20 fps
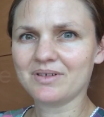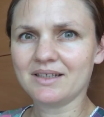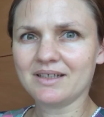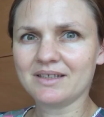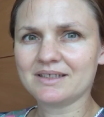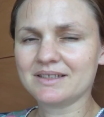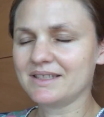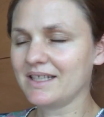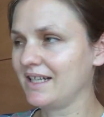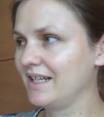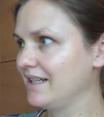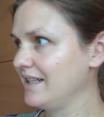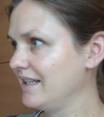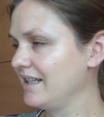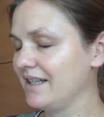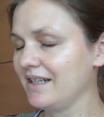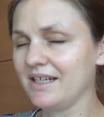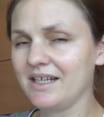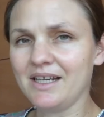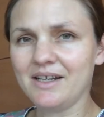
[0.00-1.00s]
Staying
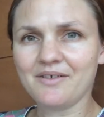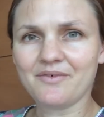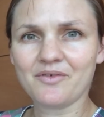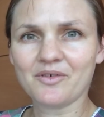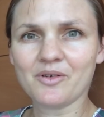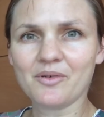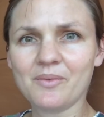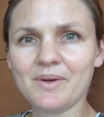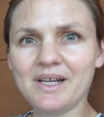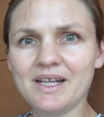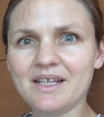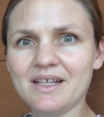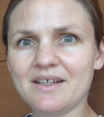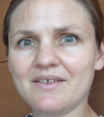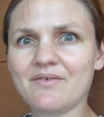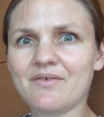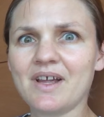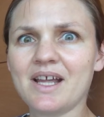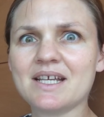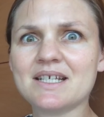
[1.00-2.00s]
in here for a week is
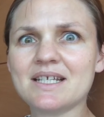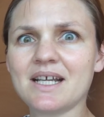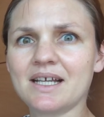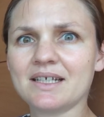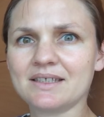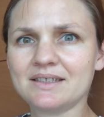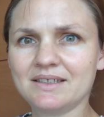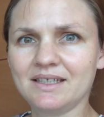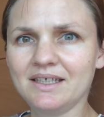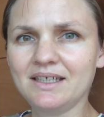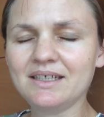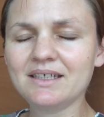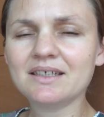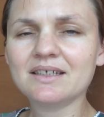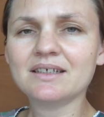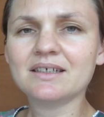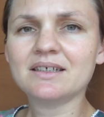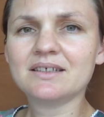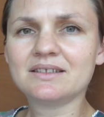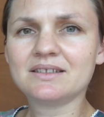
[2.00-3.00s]
fantastic
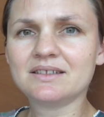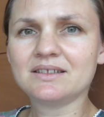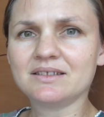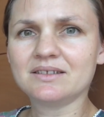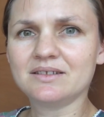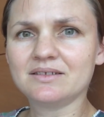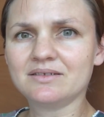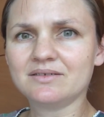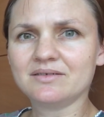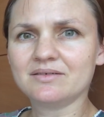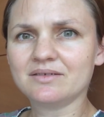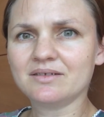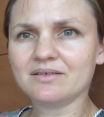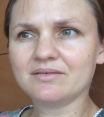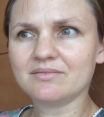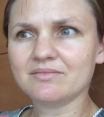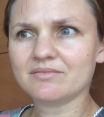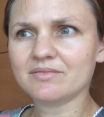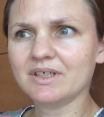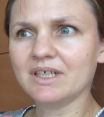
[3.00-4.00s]
to
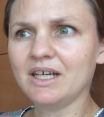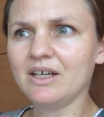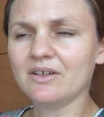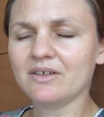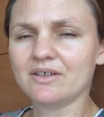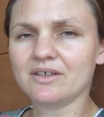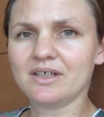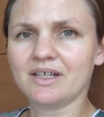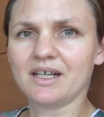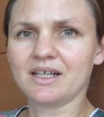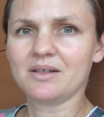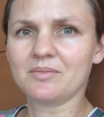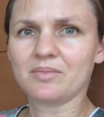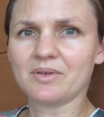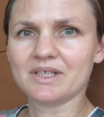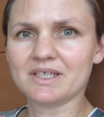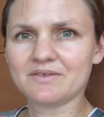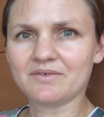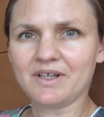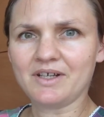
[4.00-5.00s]
really learn how to
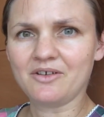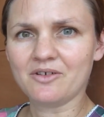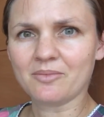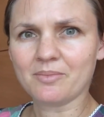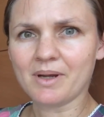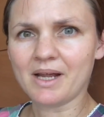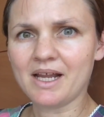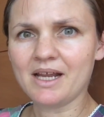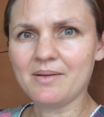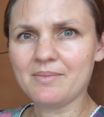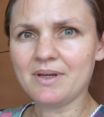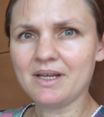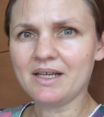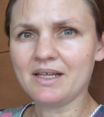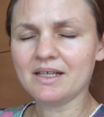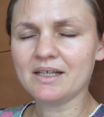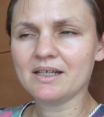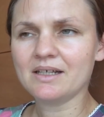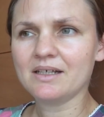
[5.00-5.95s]
breastfeed your baby.